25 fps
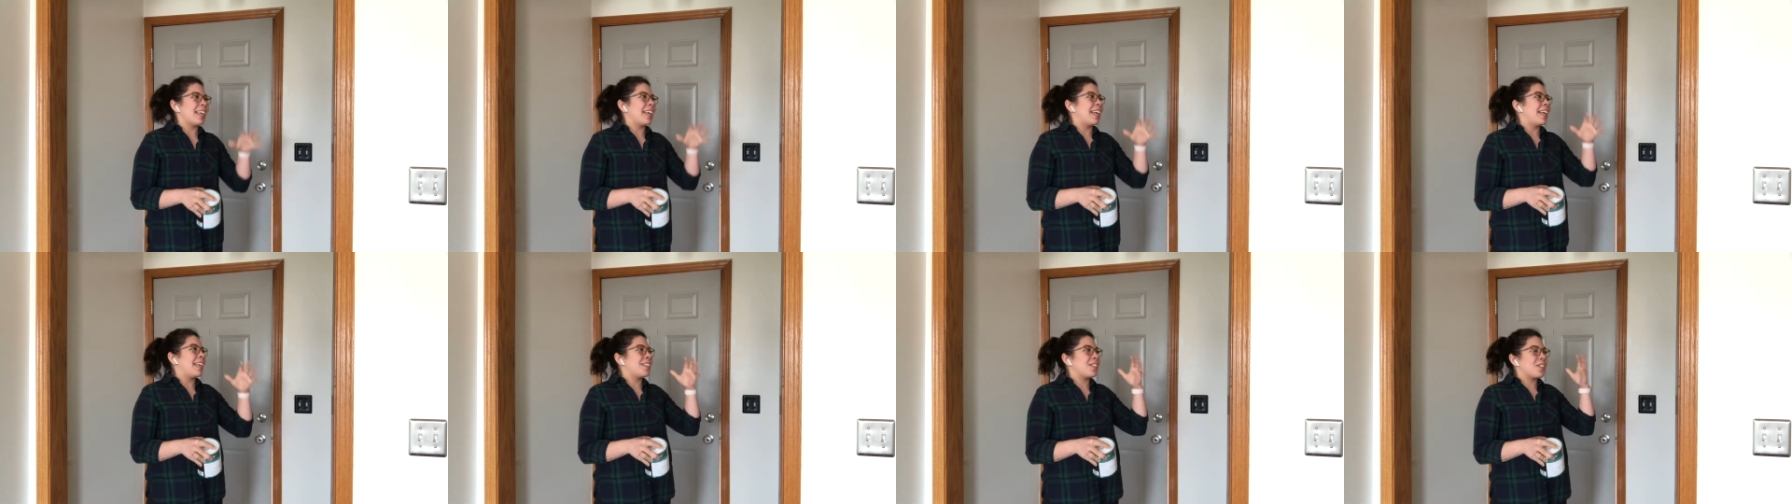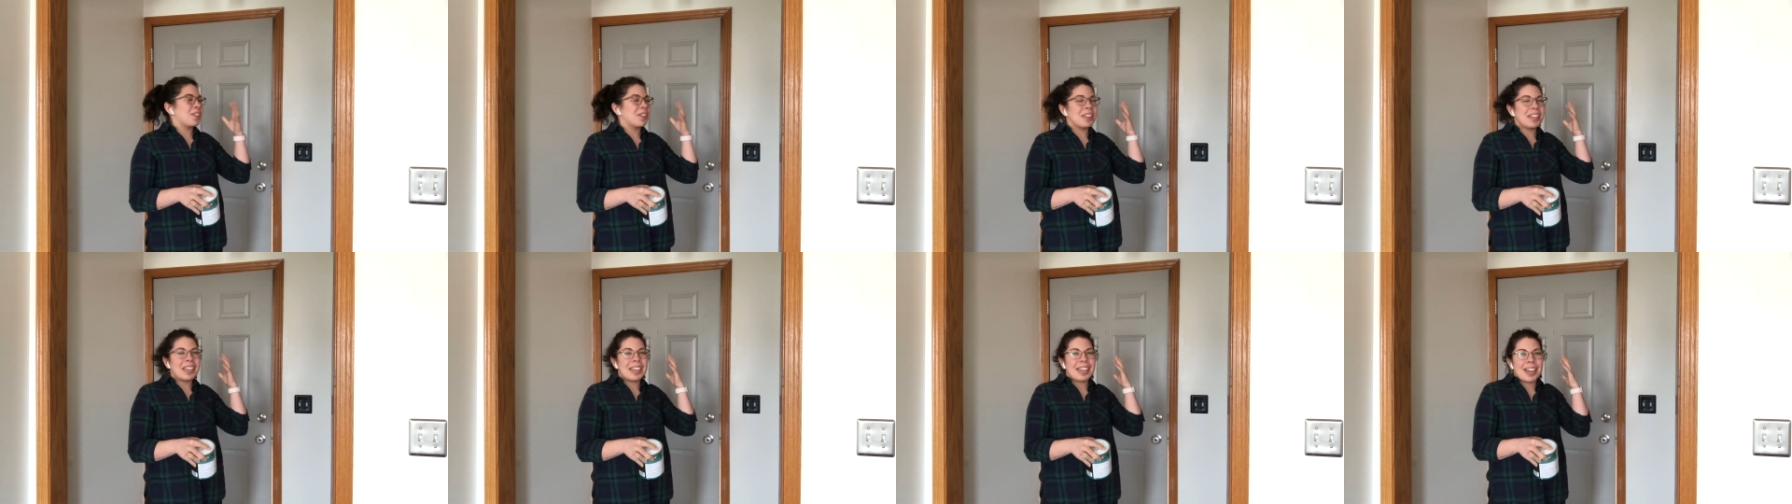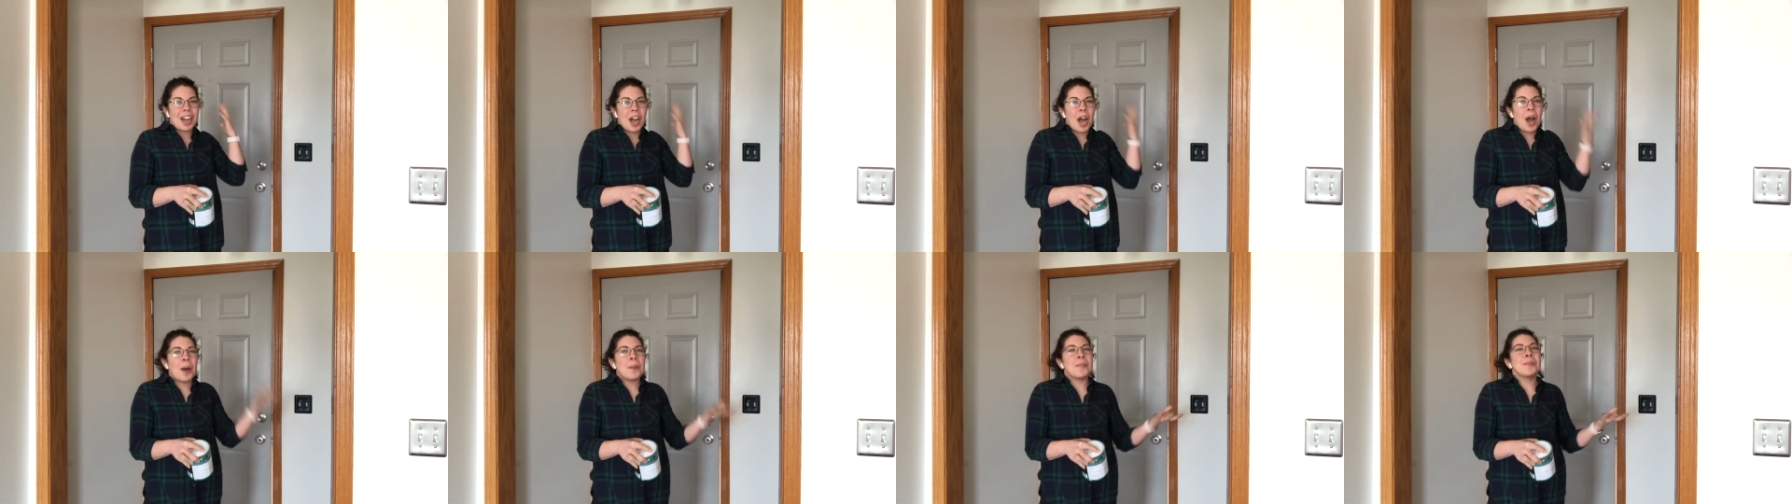It's only a
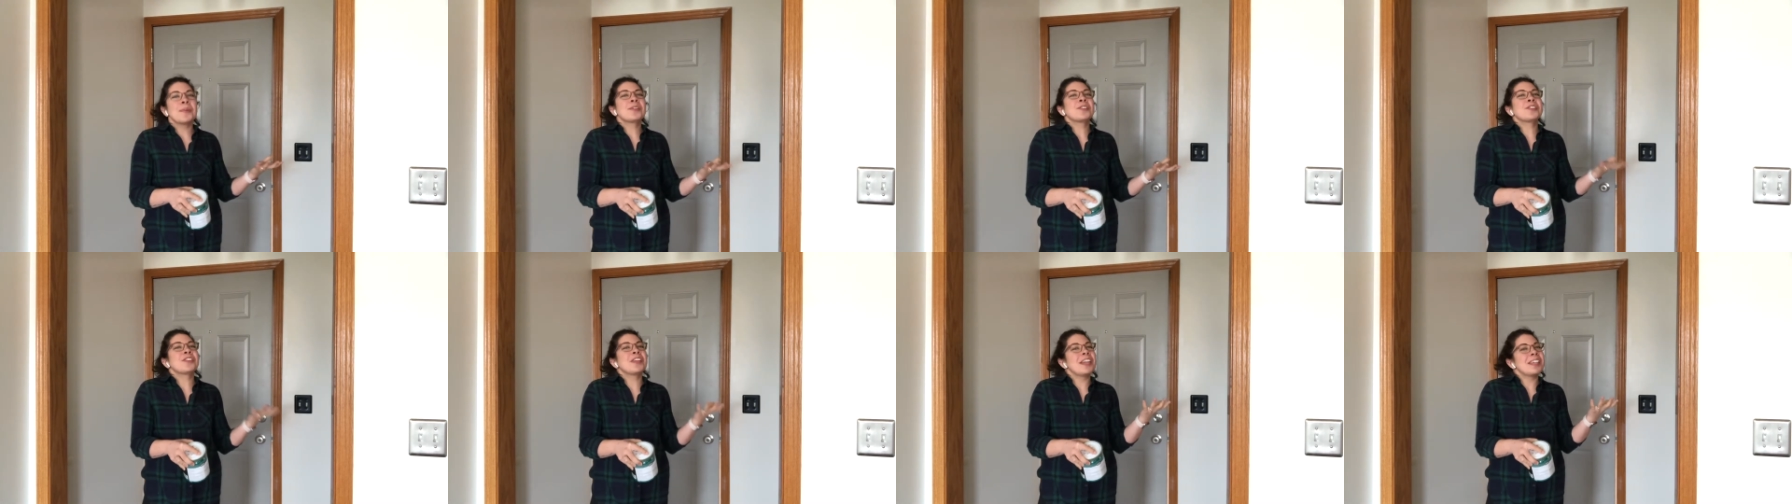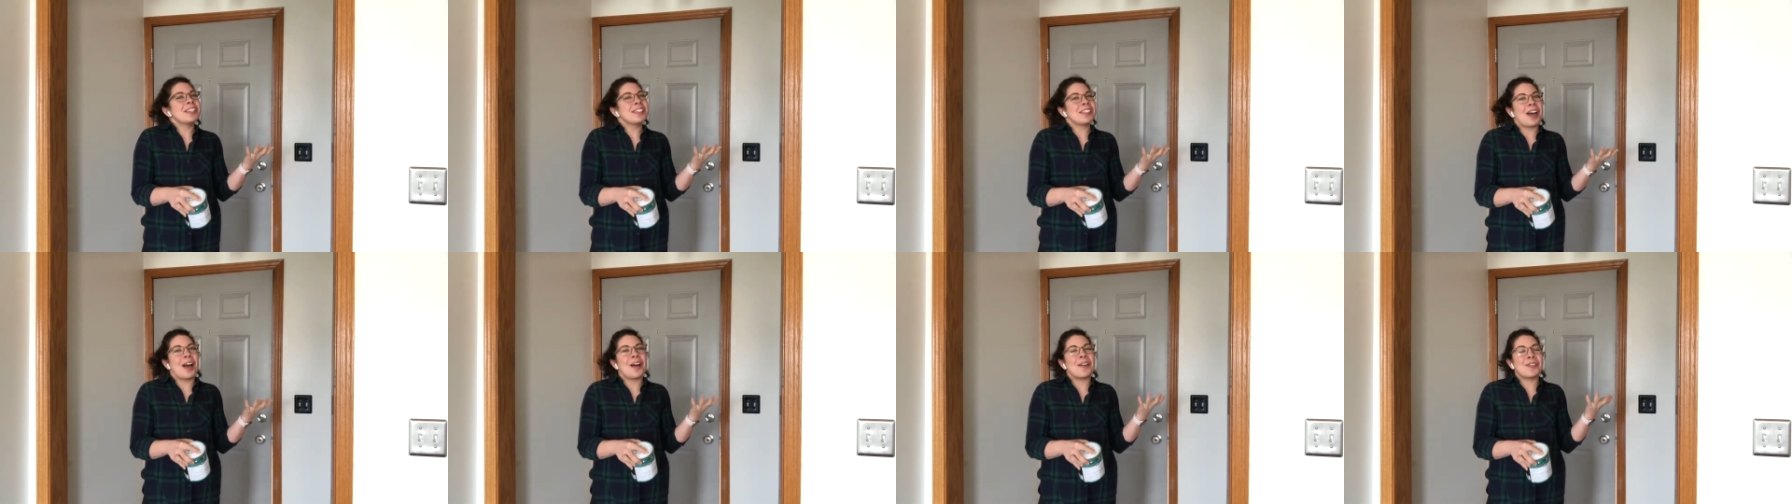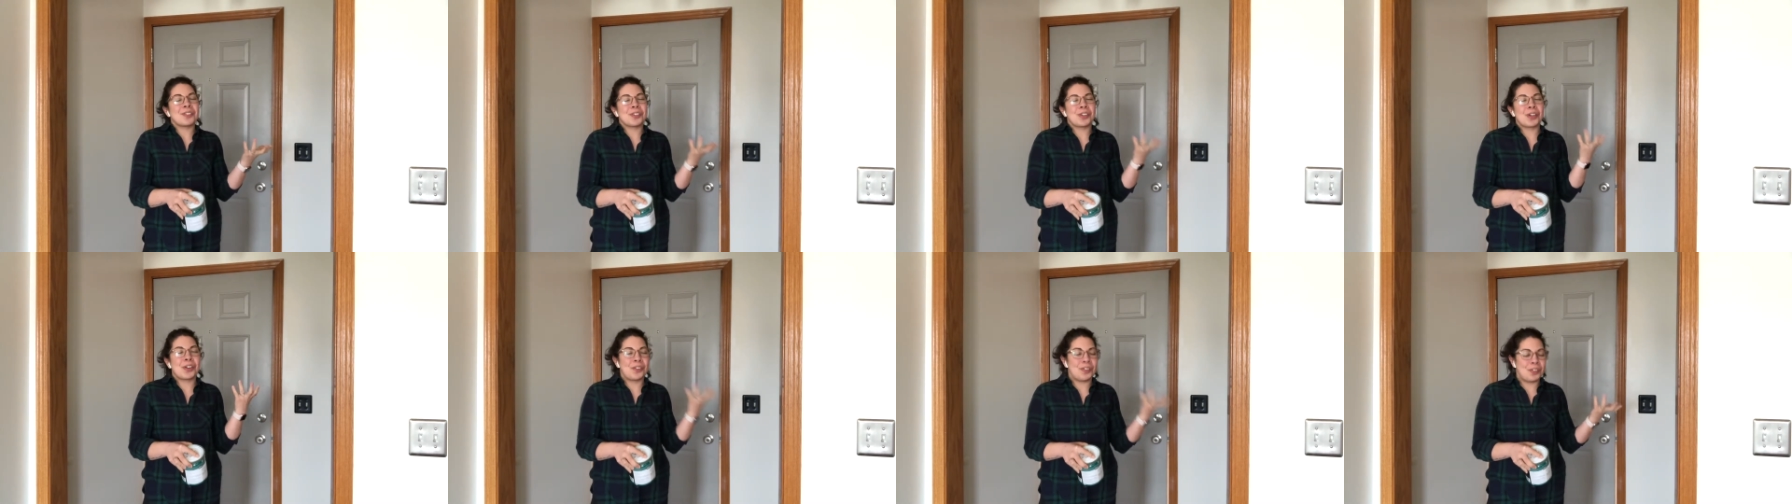couple shades off,
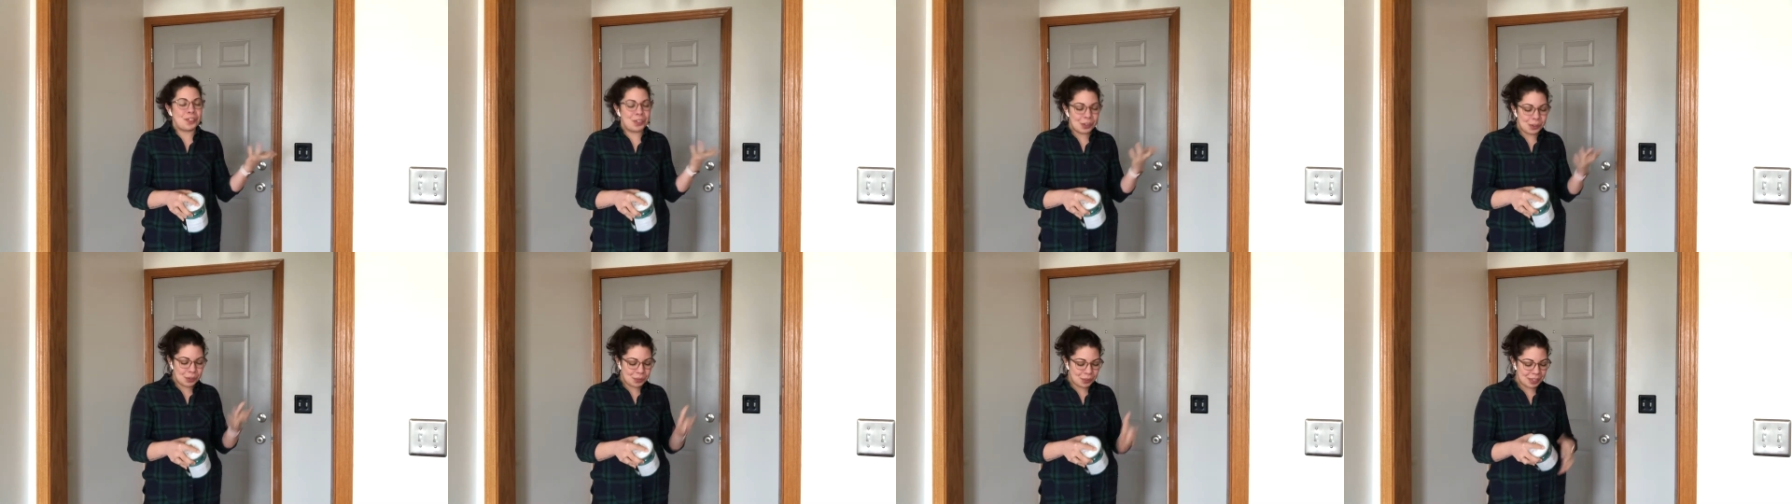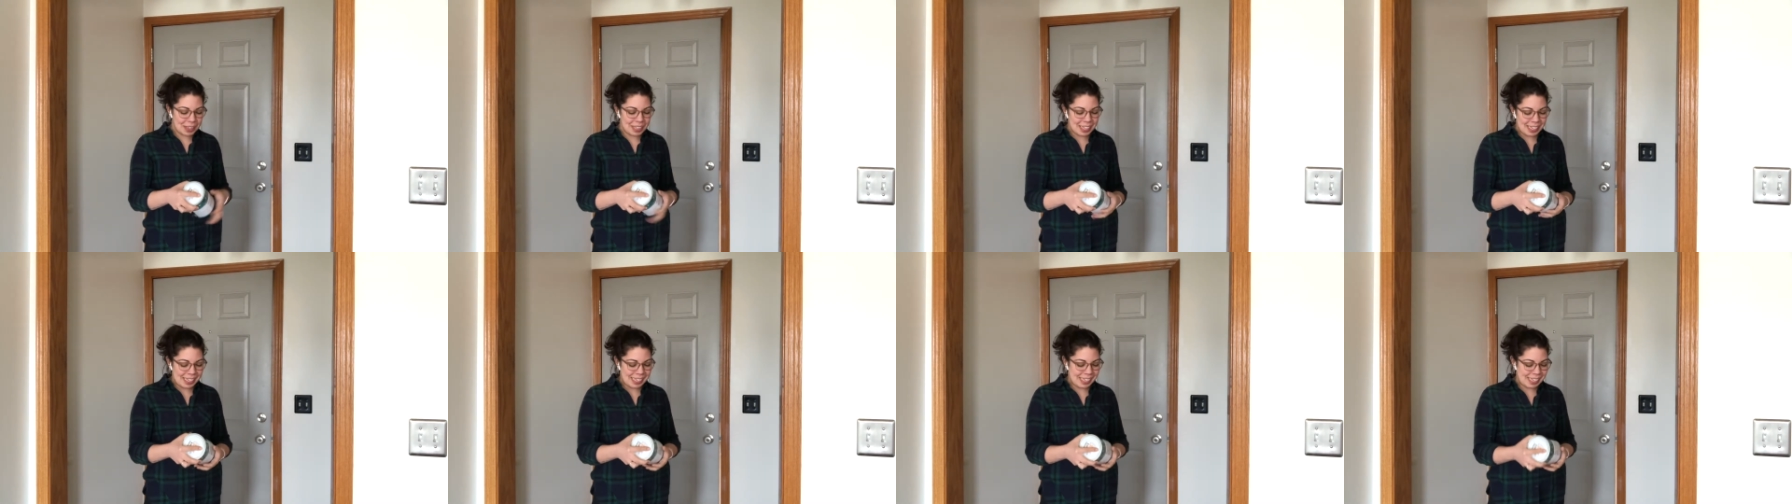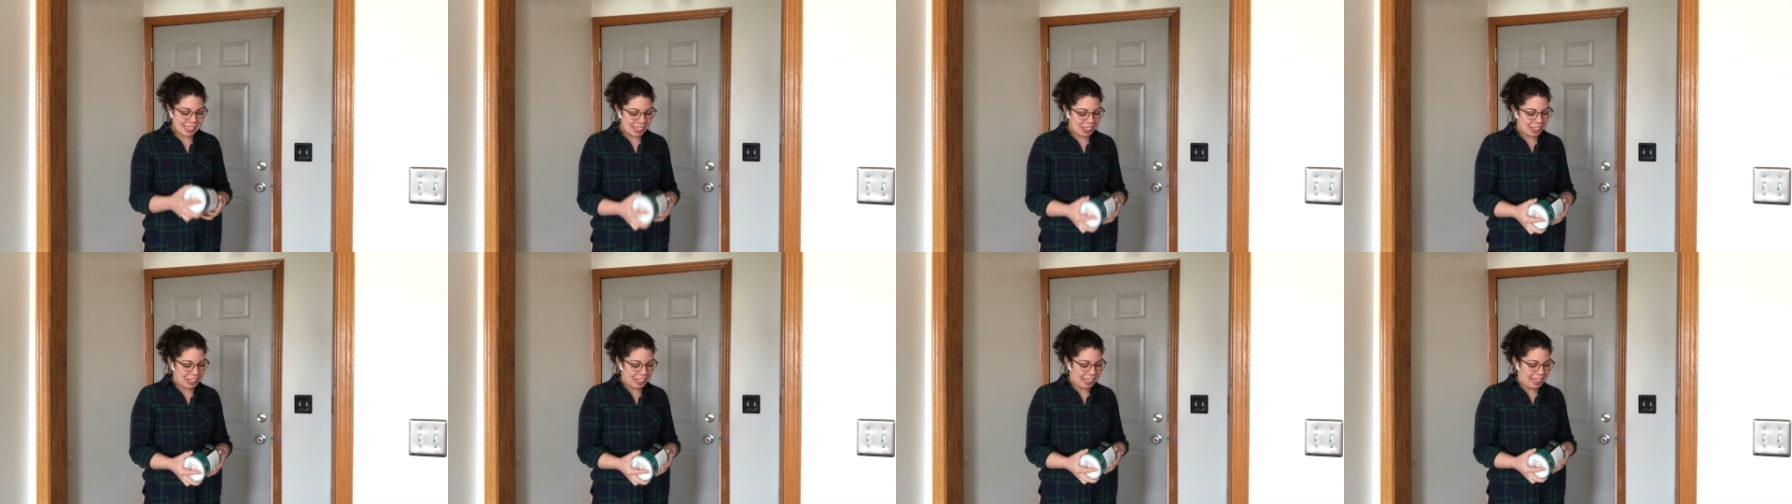so I feel really
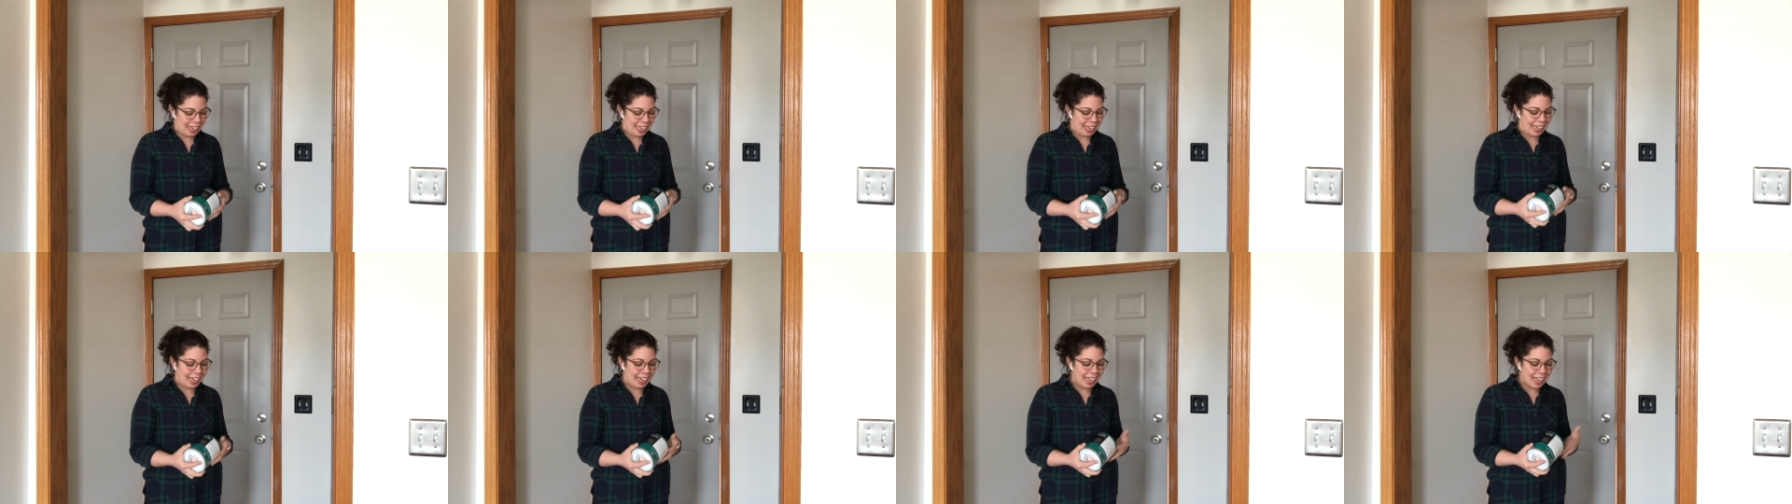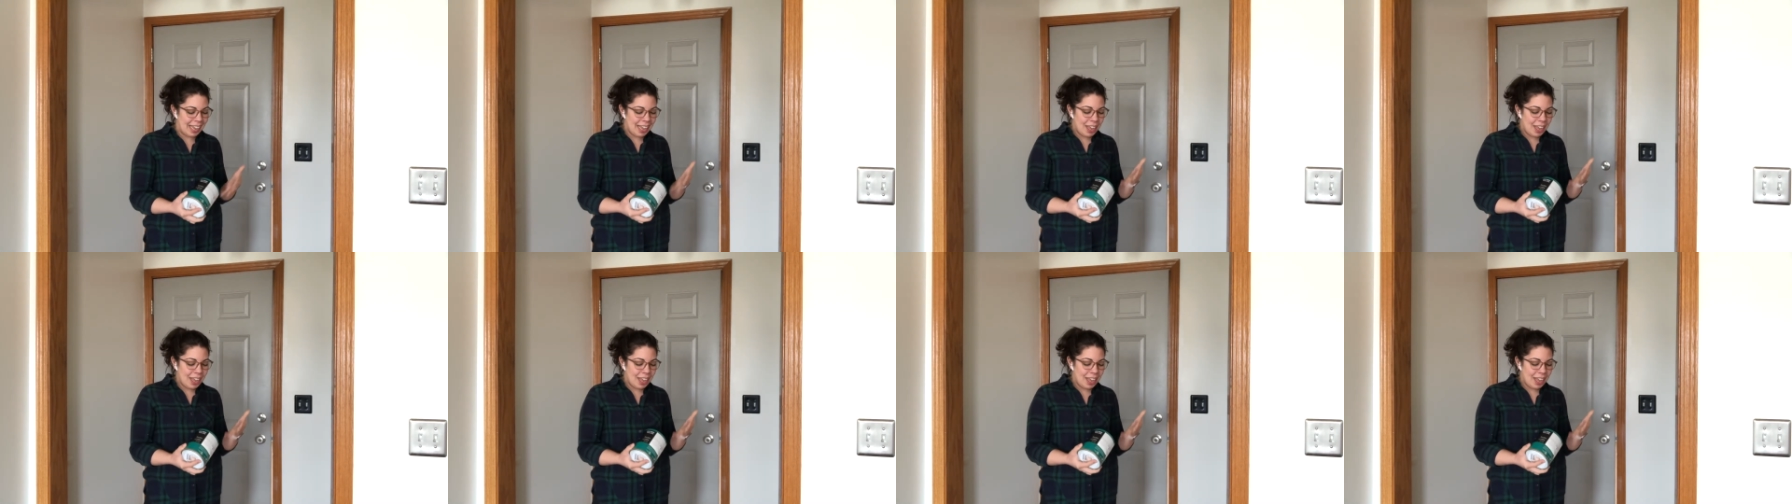silly,